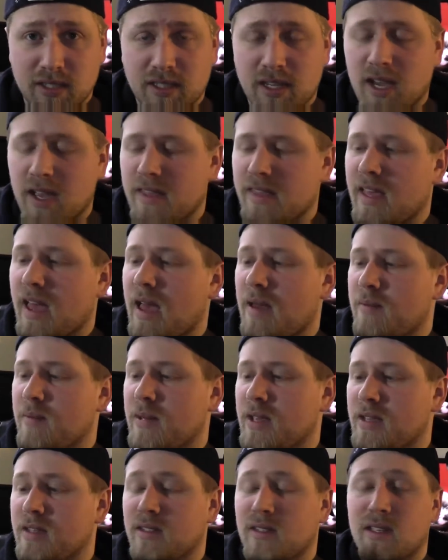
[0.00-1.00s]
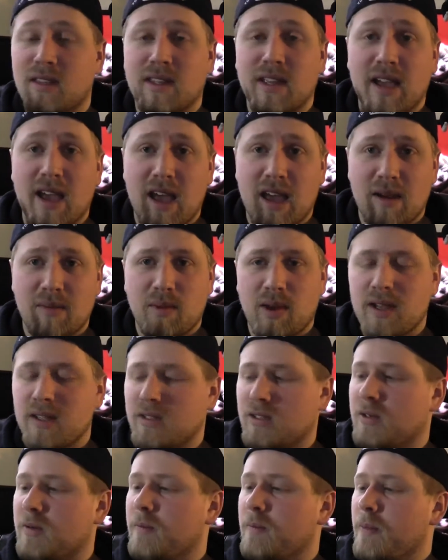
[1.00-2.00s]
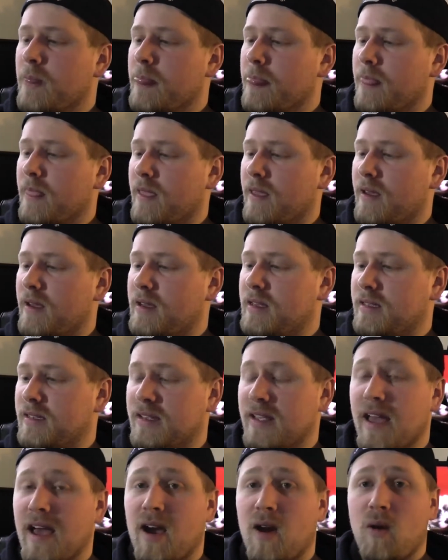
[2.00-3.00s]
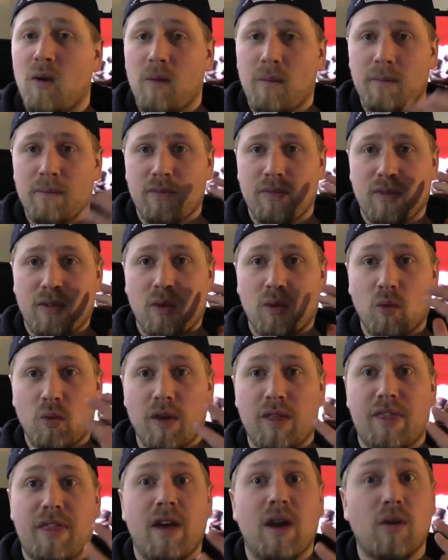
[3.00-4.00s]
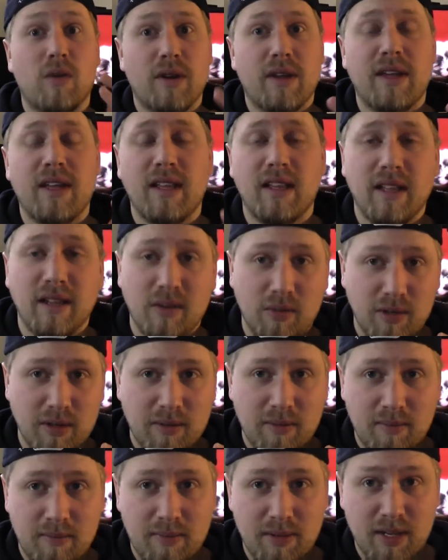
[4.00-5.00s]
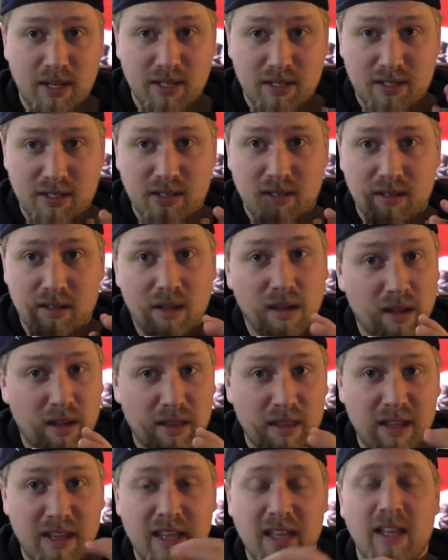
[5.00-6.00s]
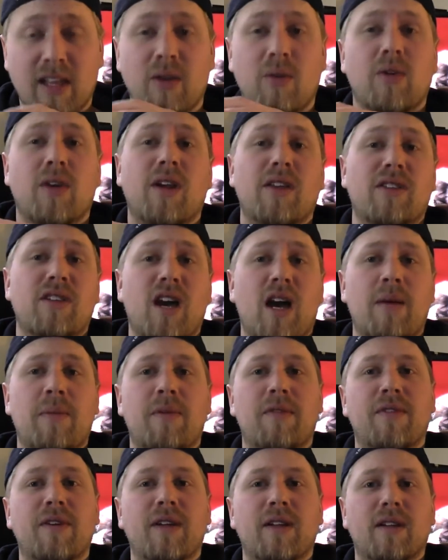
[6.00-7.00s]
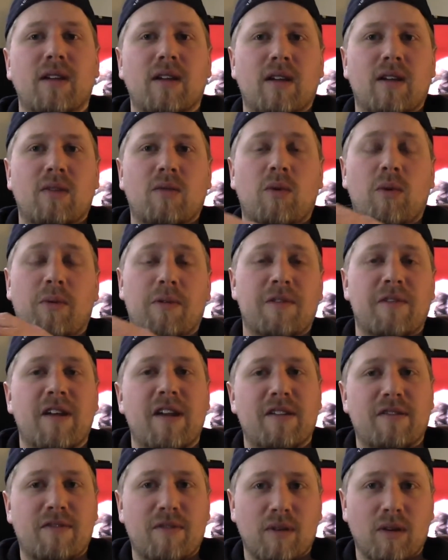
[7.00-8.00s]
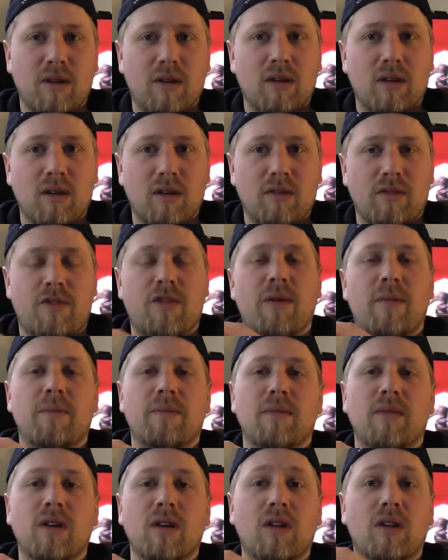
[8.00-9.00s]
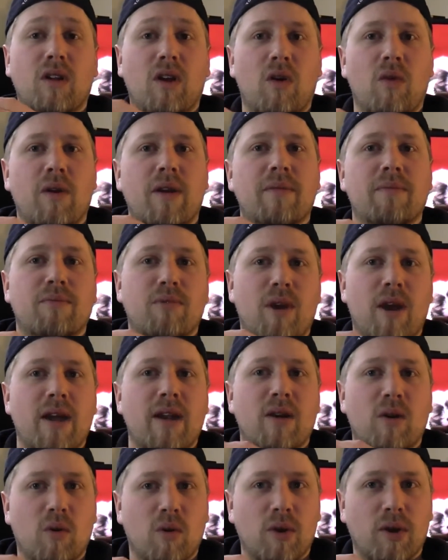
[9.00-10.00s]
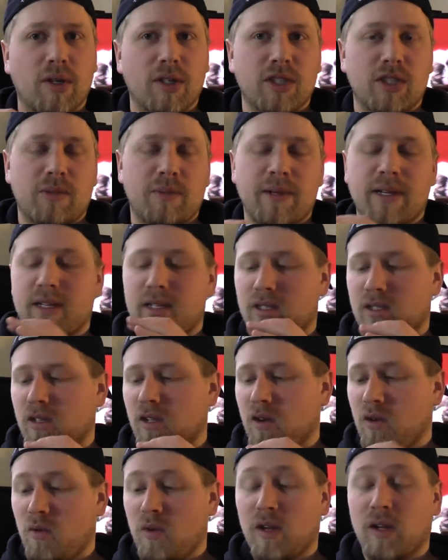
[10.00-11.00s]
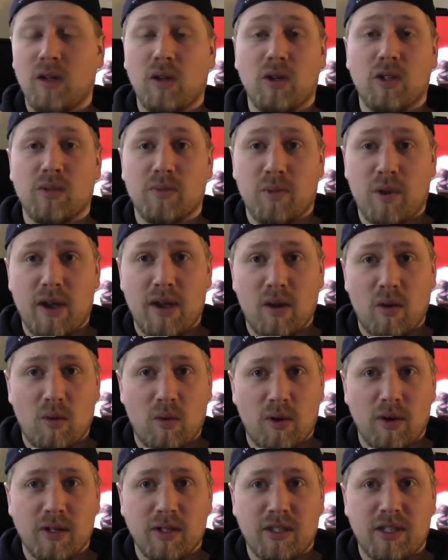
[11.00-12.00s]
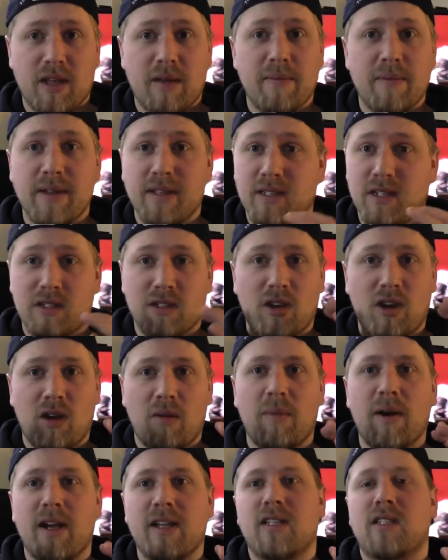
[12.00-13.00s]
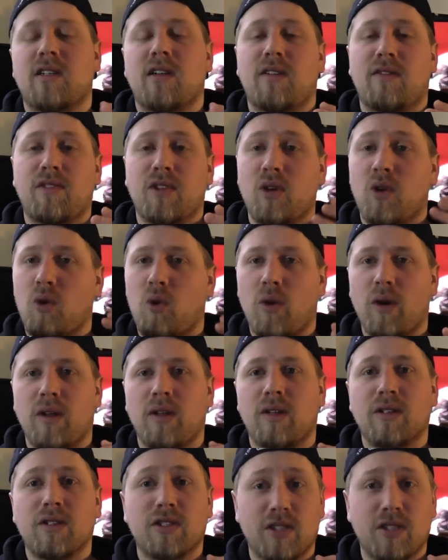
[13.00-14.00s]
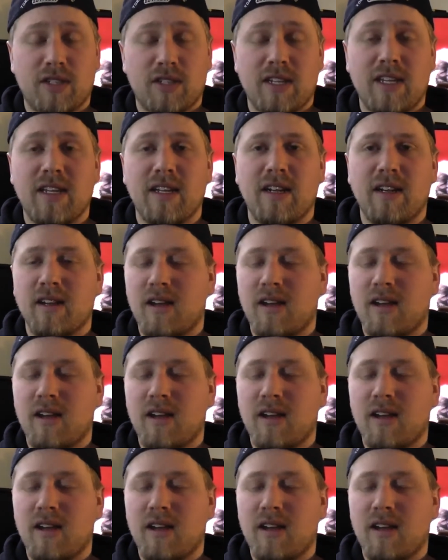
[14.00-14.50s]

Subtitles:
that means that the atomizer is now without e-liquid, because the e-liquid on top of it will prevent it from glowing bright orange, because when it glows bright orange, that means it's all by itself, the coil is just heating up.